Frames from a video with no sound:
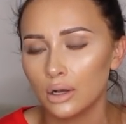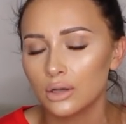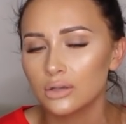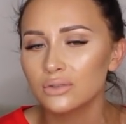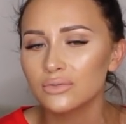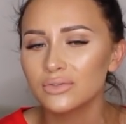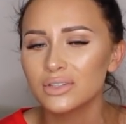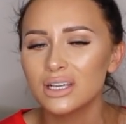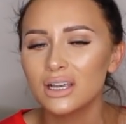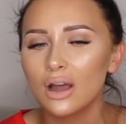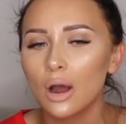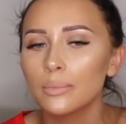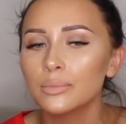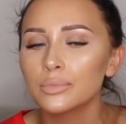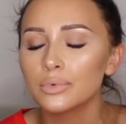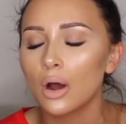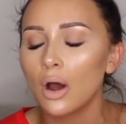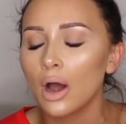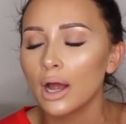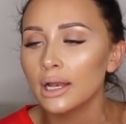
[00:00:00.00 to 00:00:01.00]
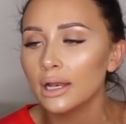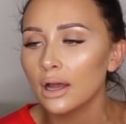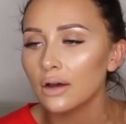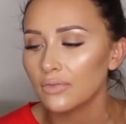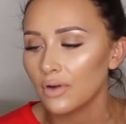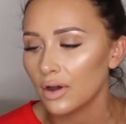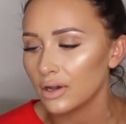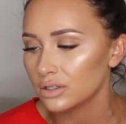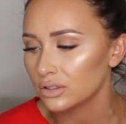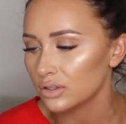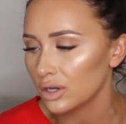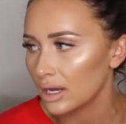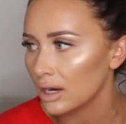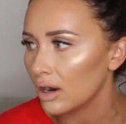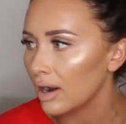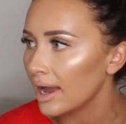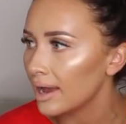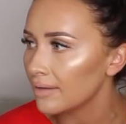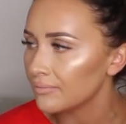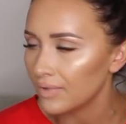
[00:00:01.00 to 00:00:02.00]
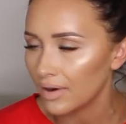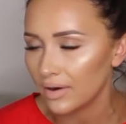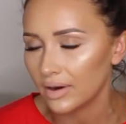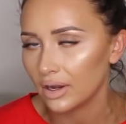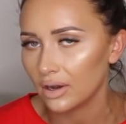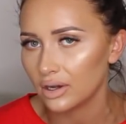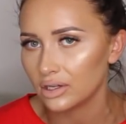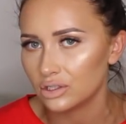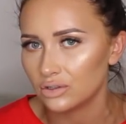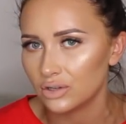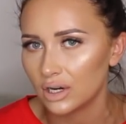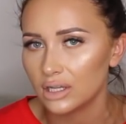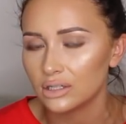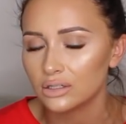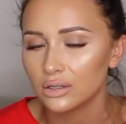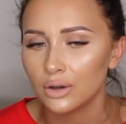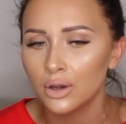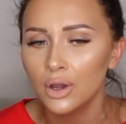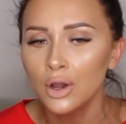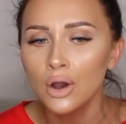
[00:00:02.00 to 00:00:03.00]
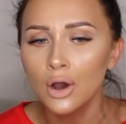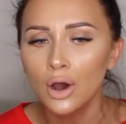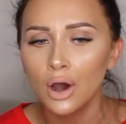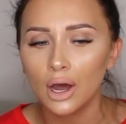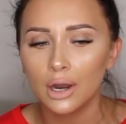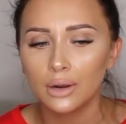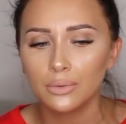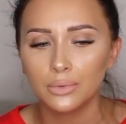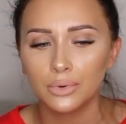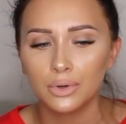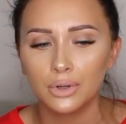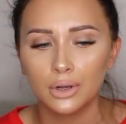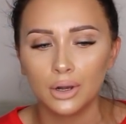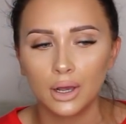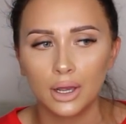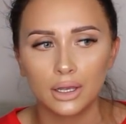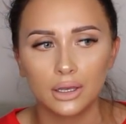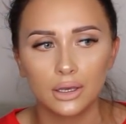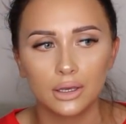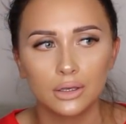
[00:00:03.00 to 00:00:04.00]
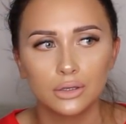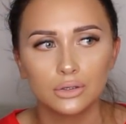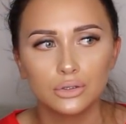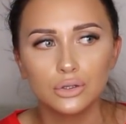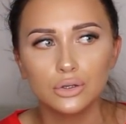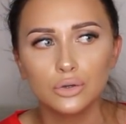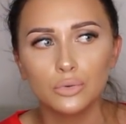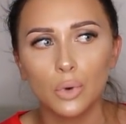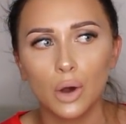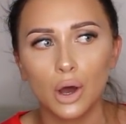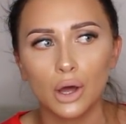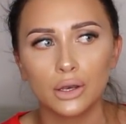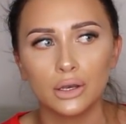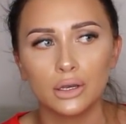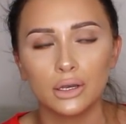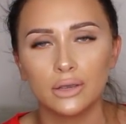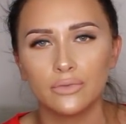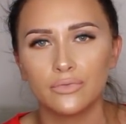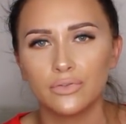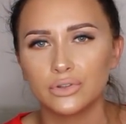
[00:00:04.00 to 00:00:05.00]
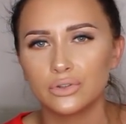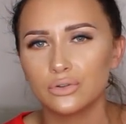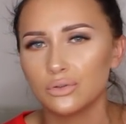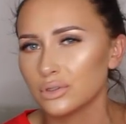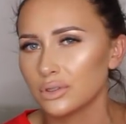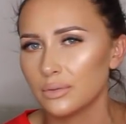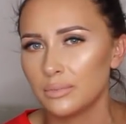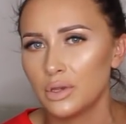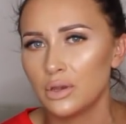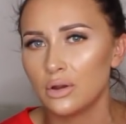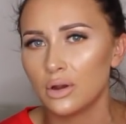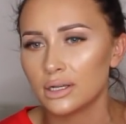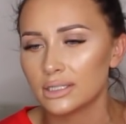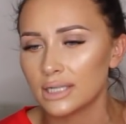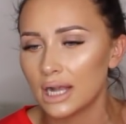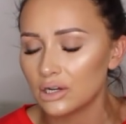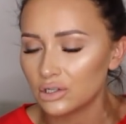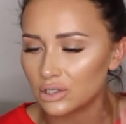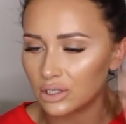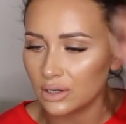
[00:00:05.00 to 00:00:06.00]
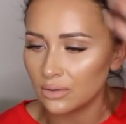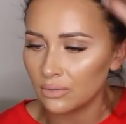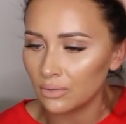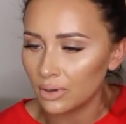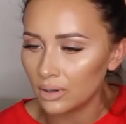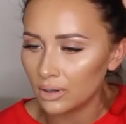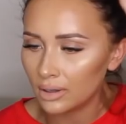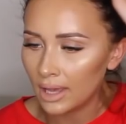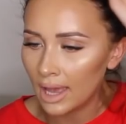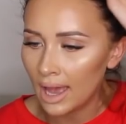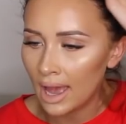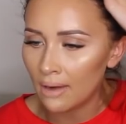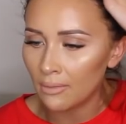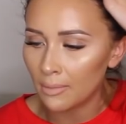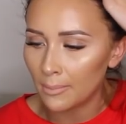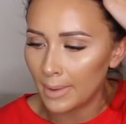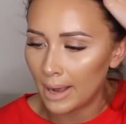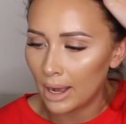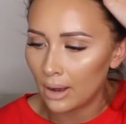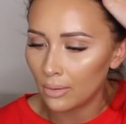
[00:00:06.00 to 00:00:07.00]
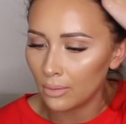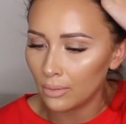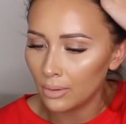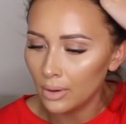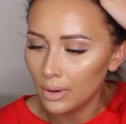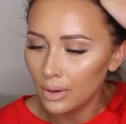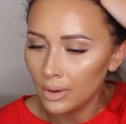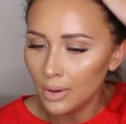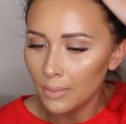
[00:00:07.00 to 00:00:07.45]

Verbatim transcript: because obviously I'm, I love high street and I am very high street so I don't want to like do one if it's not something you guys actually care about